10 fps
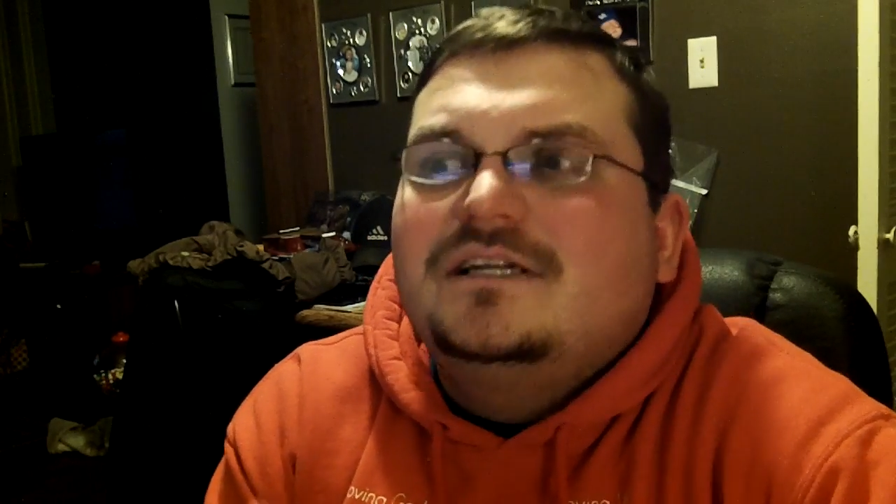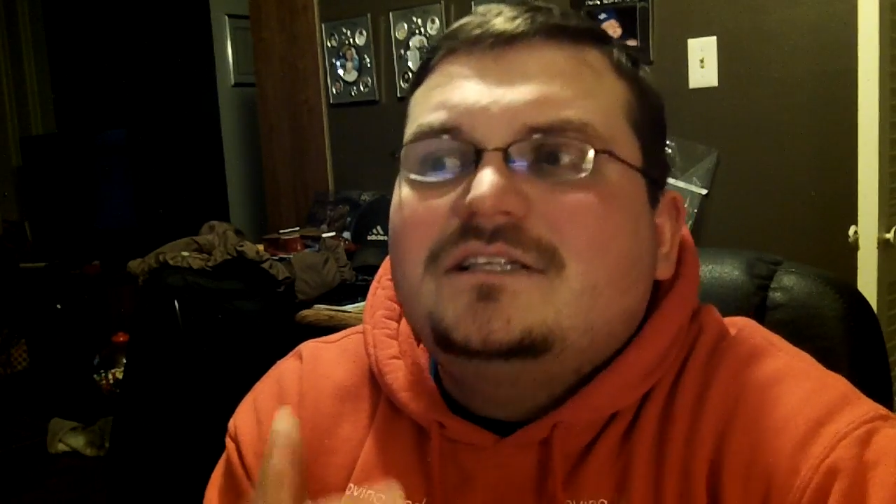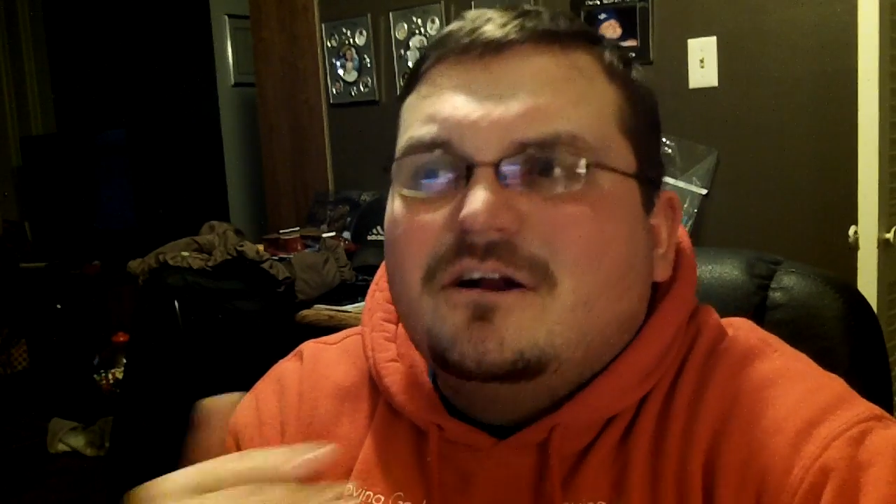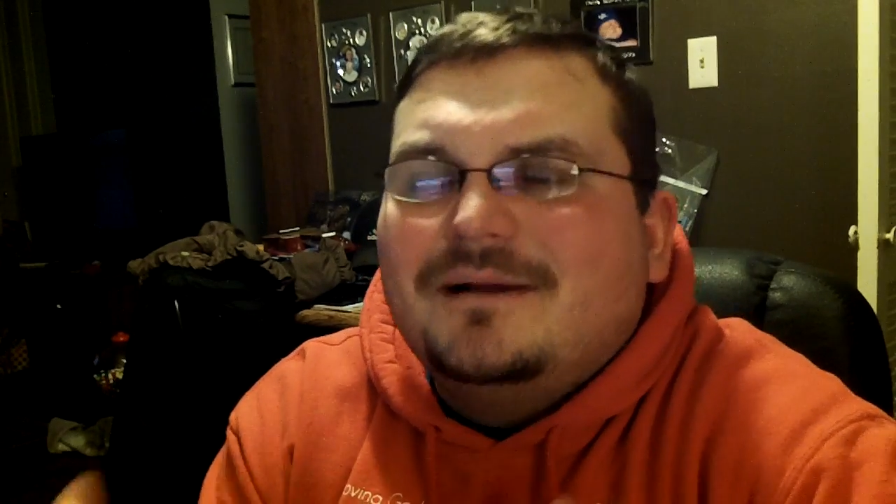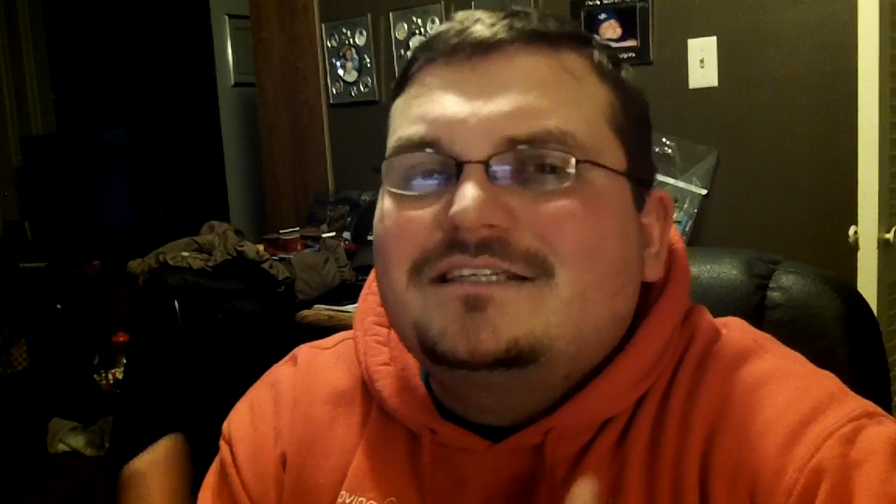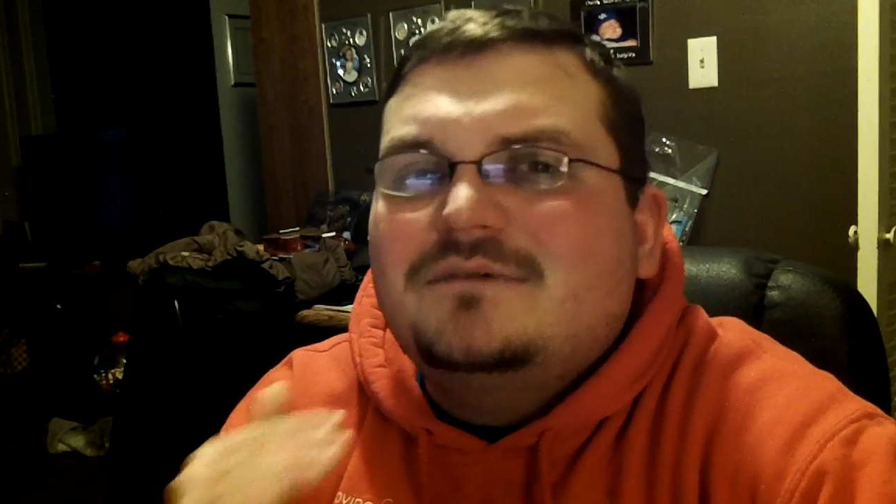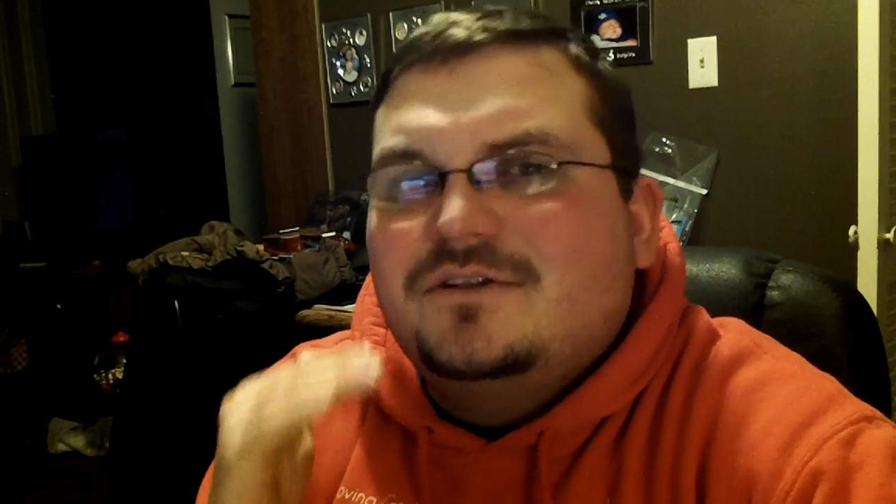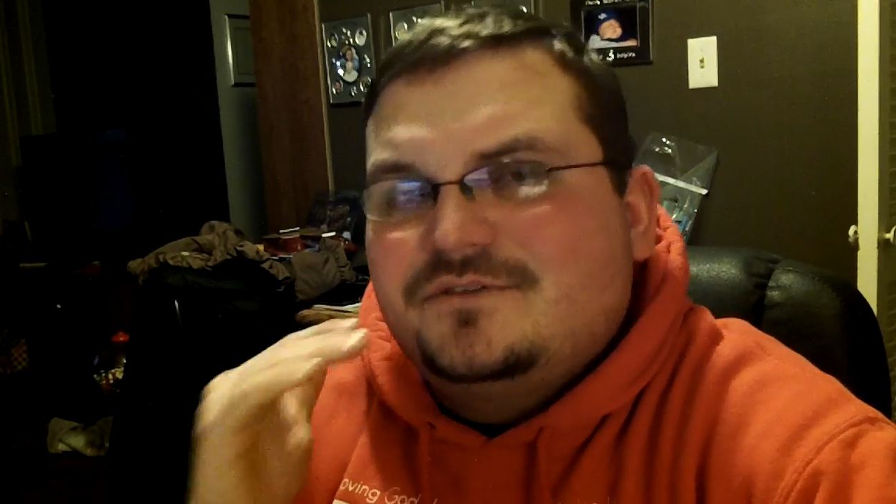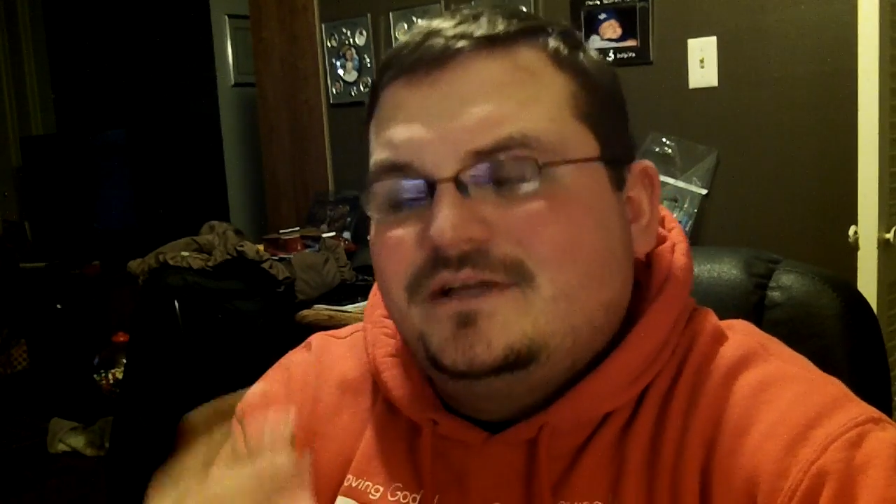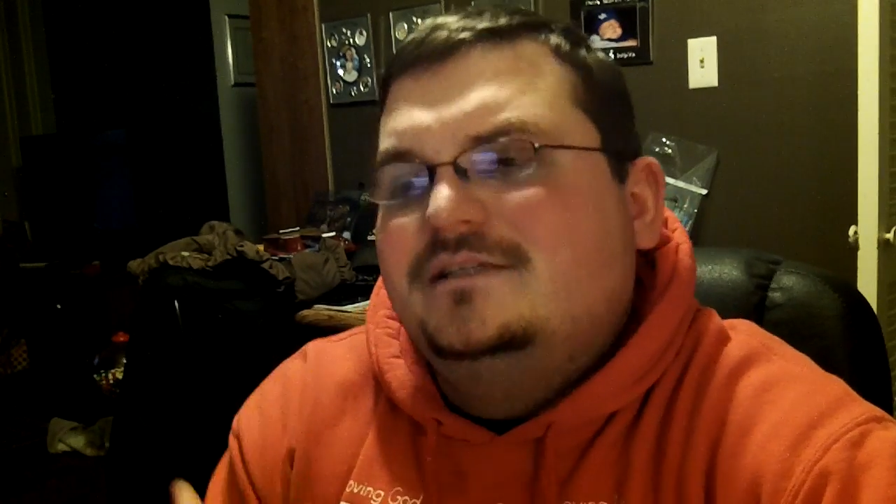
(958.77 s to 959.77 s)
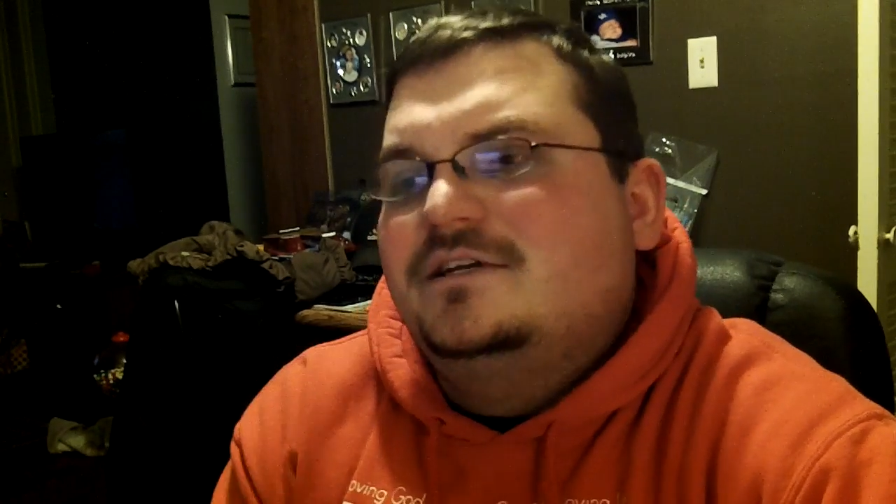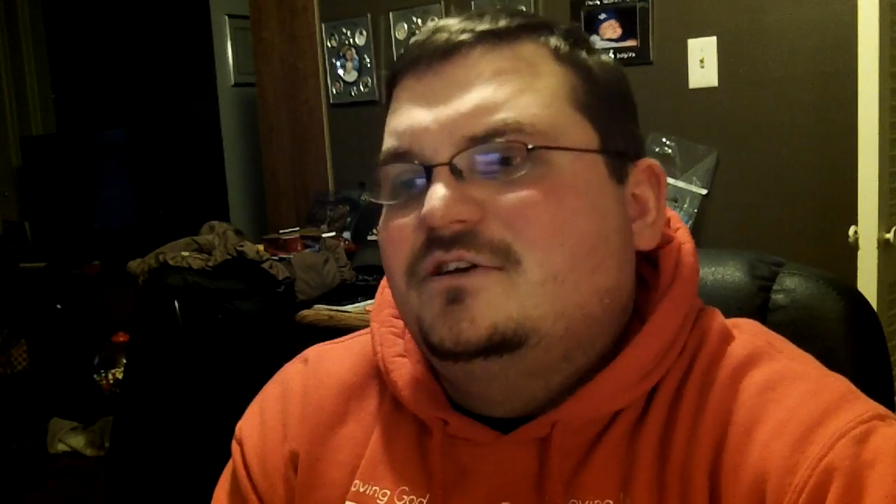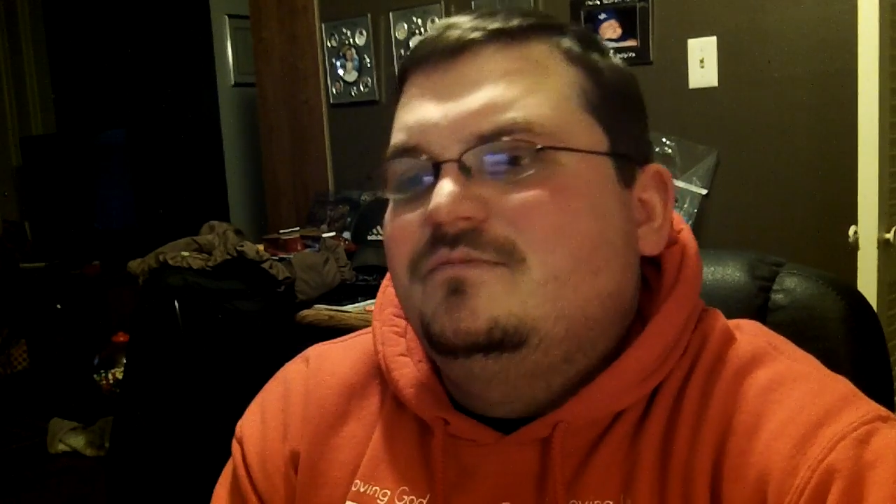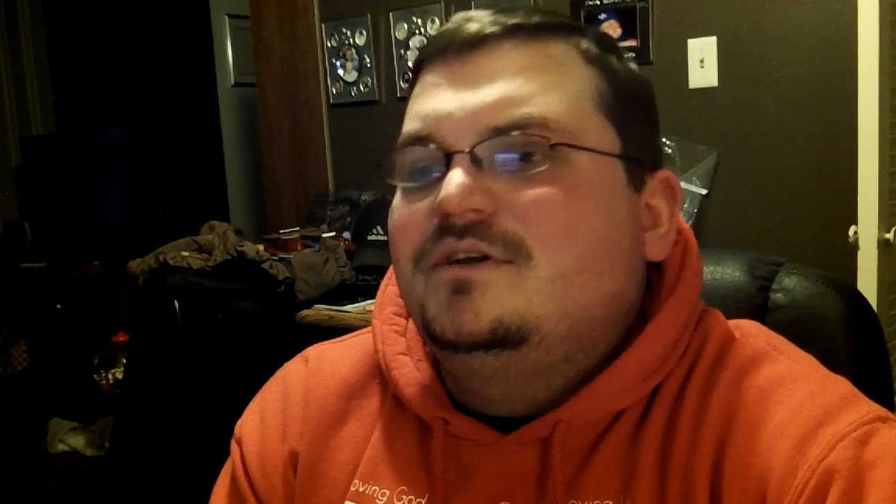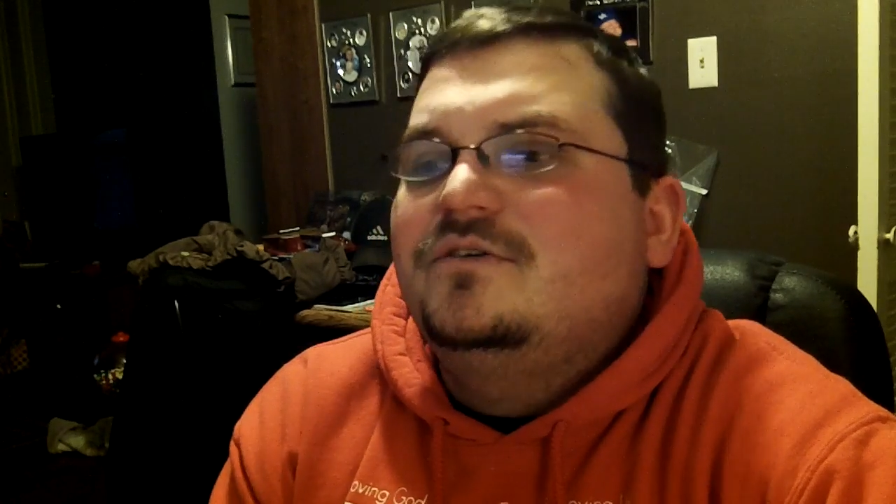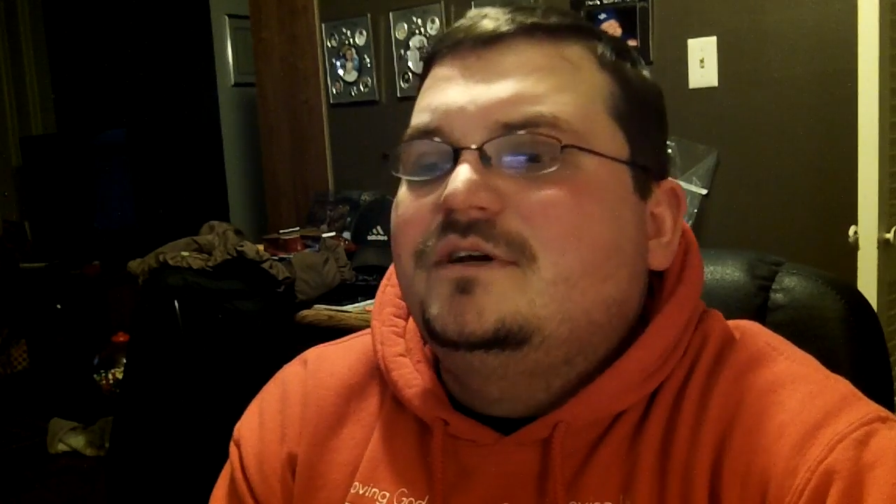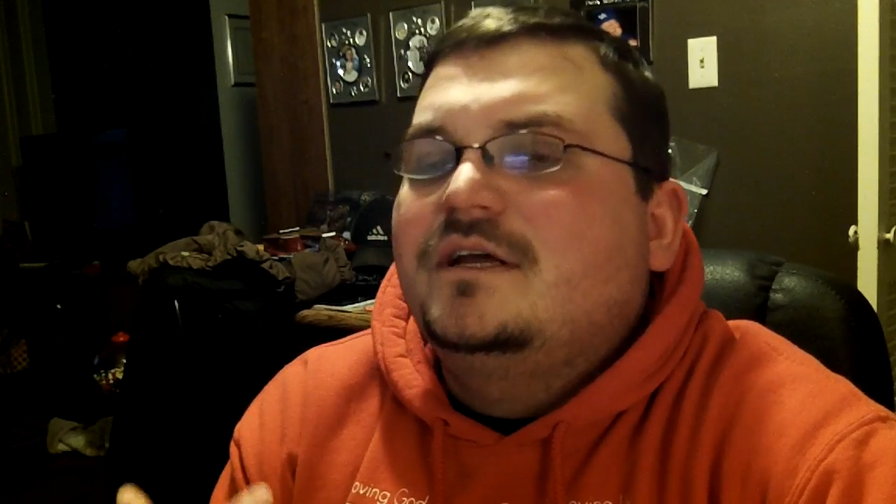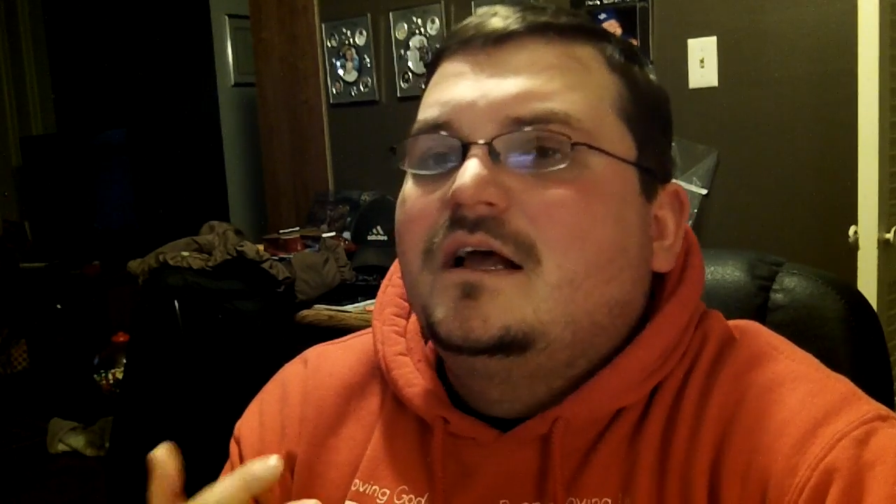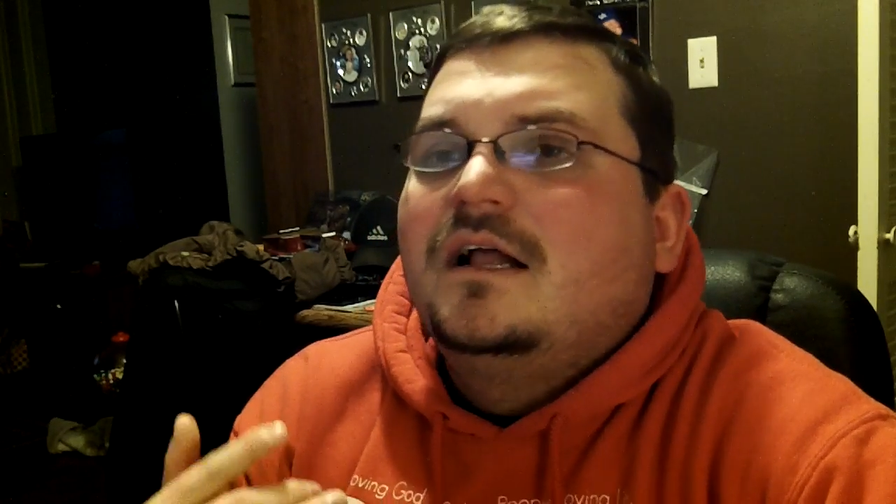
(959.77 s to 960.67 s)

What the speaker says: Let's talk about some other things that could be good.